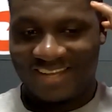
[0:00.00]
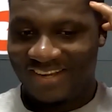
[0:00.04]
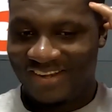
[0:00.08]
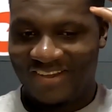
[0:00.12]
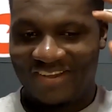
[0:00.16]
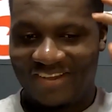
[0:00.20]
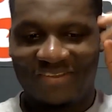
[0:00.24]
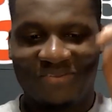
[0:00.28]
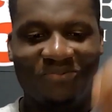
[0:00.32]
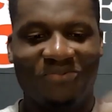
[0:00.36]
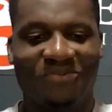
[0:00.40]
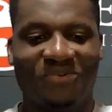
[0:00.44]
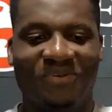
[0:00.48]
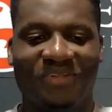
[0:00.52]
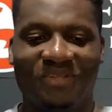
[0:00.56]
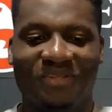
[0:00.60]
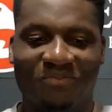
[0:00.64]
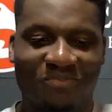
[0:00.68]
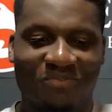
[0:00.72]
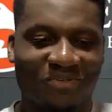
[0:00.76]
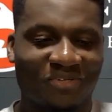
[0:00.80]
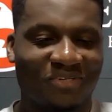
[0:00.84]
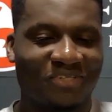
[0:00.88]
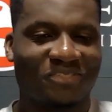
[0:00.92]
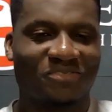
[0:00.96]
he really
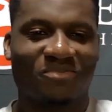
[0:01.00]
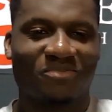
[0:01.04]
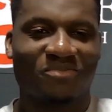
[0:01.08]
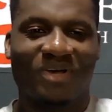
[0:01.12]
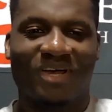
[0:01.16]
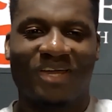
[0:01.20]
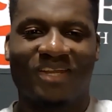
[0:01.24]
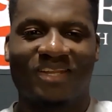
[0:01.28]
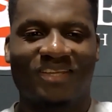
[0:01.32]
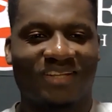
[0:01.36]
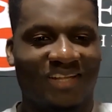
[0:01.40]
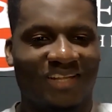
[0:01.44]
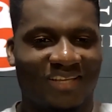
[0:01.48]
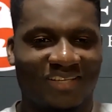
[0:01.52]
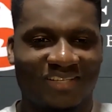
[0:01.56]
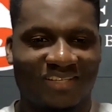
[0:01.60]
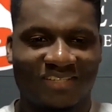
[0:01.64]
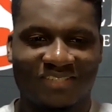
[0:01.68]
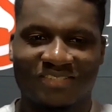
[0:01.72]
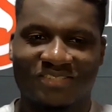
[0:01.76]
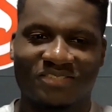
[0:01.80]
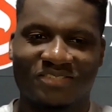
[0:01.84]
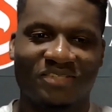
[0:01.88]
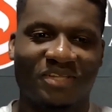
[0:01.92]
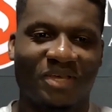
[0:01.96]
put his body like
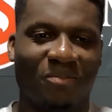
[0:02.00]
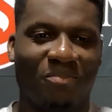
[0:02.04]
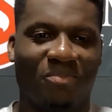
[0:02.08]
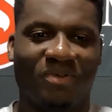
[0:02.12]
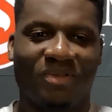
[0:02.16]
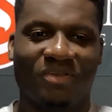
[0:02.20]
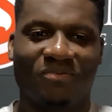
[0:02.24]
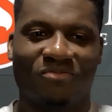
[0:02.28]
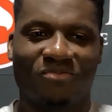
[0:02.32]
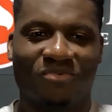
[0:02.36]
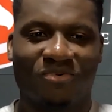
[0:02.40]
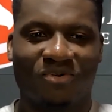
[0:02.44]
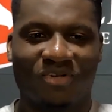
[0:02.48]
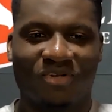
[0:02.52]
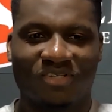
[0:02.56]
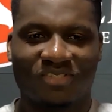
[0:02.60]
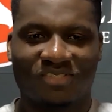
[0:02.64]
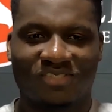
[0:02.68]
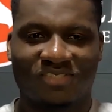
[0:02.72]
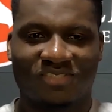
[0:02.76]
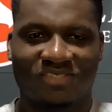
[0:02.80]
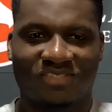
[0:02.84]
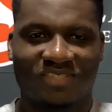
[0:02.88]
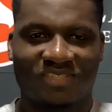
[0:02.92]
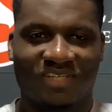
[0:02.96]
into that paint for
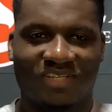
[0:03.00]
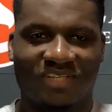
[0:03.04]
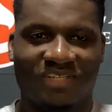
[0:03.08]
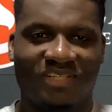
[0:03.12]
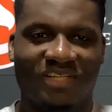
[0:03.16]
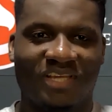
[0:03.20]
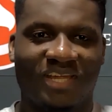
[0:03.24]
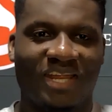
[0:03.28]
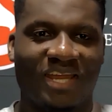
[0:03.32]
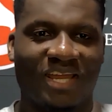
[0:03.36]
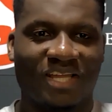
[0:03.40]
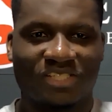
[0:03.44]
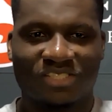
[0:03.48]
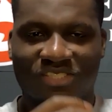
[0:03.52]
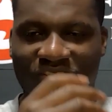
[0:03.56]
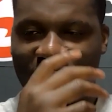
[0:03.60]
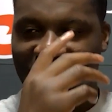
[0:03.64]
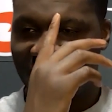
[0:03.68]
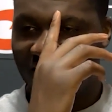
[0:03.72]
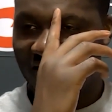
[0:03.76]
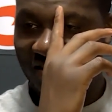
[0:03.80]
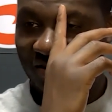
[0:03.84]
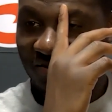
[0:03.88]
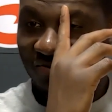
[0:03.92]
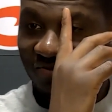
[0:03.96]
us, that
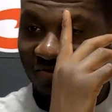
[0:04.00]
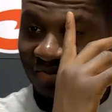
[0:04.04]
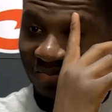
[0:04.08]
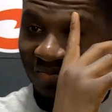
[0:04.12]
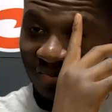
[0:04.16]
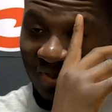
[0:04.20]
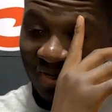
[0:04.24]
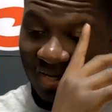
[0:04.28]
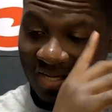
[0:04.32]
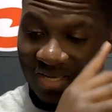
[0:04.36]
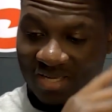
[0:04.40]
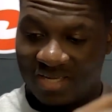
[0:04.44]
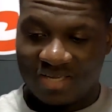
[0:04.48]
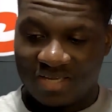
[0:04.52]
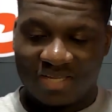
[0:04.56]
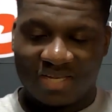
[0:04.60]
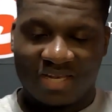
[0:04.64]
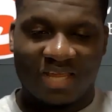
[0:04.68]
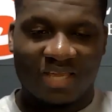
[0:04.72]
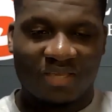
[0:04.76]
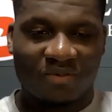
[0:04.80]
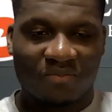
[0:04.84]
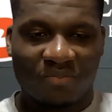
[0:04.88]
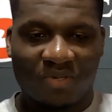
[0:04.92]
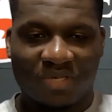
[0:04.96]
action, and even
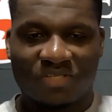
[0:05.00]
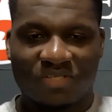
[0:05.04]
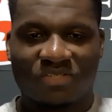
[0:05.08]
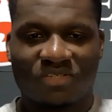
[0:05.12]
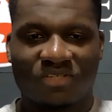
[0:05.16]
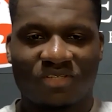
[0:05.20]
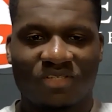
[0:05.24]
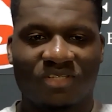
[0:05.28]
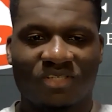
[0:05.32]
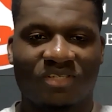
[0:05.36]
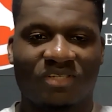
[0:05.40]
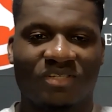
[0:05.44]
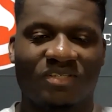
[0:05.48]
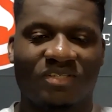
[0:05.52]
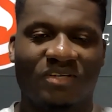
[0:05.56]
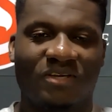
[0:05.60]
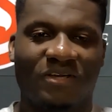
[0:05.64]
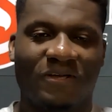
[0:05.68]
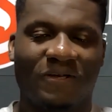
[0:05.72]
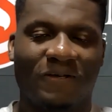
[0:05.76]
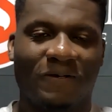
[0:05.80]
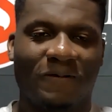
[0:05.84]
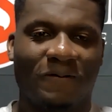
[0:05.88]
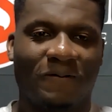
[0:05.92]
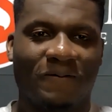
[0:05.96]
like mentally,
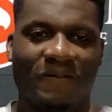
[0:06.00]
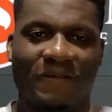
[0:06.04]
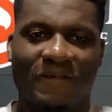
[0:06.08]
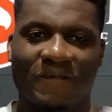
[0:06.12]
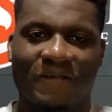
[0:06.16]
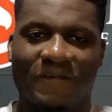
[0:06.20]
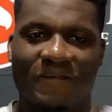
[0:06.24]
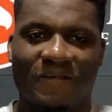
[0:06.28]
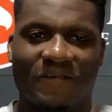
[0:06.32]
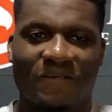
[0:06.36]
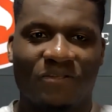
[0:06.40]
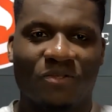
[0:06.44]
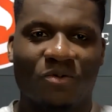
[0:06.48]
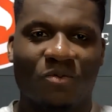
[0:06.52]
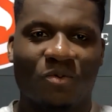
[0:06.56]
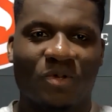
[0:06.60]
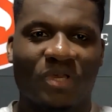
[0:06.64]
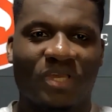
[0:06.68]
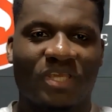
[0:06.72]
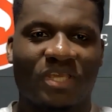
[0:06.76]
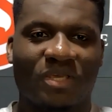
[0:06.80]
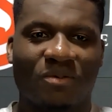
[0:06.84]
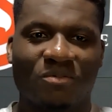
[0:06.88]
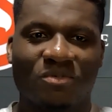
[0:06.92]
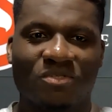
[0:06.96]
the way he
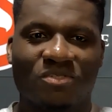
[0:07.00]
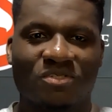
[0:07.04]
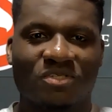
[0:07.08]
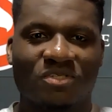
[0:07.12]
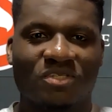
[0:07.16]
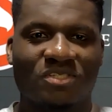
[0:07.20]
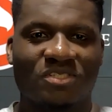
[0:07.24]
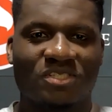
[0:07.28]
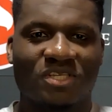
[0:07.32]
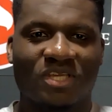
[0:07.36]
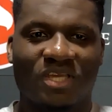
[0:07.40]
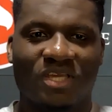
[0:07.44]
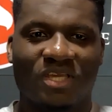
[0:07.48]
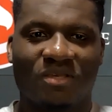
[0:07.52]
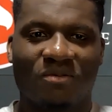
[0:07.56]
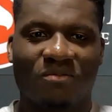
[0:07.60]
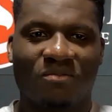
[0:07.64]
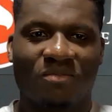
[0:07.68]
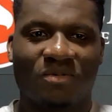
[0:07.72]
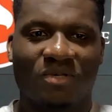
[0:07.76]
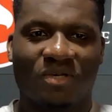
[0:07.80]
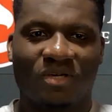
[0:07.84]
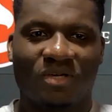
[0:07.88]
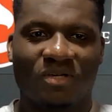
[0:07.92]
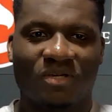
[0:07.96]
came into this game
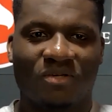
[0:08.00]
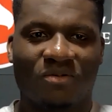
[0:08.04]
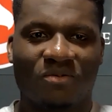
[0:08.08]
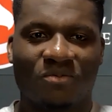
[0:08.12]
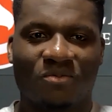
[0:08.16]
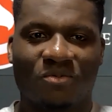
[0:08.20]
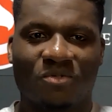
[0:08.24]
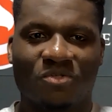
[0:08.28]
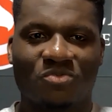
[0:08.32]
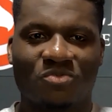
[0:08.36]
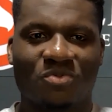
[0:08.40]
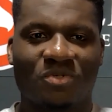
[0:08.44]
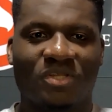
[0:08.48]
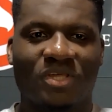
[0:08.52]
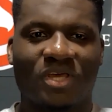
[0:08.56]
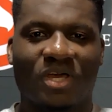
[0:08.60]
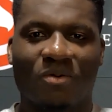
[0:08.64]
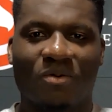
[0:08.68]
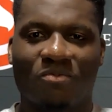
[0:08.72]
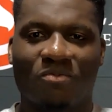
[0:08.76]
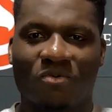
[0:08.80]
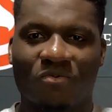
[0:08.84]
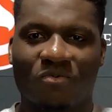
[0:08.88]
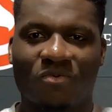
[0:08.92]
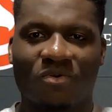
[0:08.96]
was really
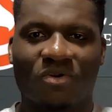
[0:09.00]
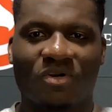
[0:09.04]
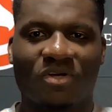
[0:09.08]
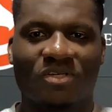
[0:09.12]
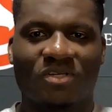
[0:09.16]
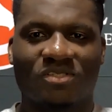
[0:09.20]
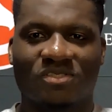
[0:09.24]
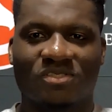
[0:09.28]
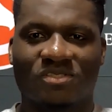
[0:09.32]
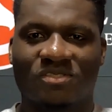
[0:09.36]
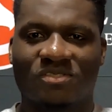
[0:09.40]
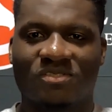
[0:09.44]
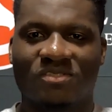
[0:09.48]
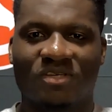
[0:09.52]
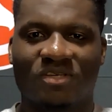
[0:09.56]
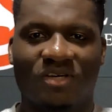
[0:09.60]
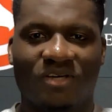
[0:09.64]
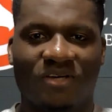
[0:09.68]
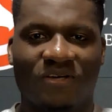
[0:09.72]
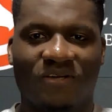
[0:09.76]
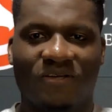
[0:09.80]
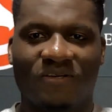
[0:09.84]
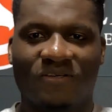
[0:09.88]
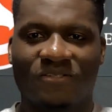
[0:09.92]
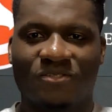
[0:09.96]
helpful for us,
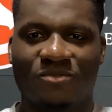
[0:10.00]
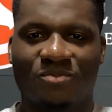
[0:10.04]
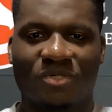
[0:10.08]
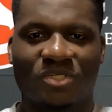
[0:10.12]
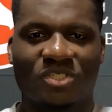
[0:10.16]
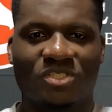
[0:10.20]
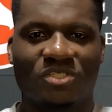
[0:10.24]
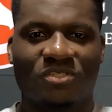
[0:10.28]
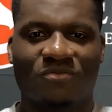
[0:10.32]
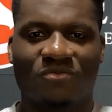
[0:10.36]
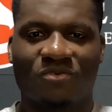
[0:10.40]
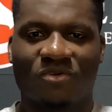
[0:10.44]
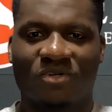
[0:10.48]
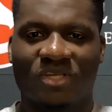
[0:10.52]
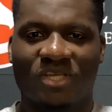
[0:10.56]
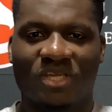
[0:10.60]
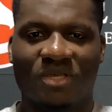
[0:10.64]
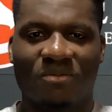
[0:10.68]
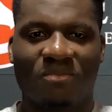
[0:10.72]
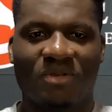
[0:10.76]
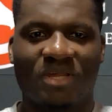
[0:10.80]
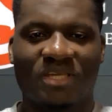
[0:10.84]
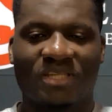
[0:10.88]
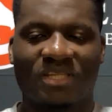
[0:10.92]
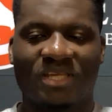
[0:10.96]
especially for a
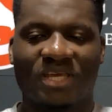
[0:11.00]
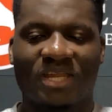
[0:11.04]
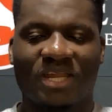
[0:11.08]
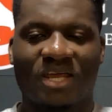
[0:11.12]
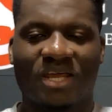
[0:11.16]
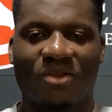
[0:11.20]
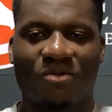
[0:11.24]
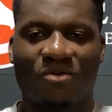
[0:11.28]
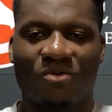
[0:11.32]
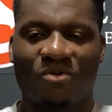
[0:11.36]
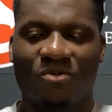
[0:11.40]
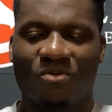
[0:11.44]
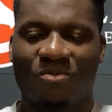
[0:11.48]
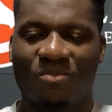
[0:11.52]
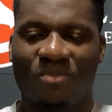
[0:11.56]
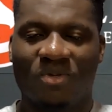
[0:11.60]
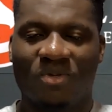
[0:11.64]
game like that at home.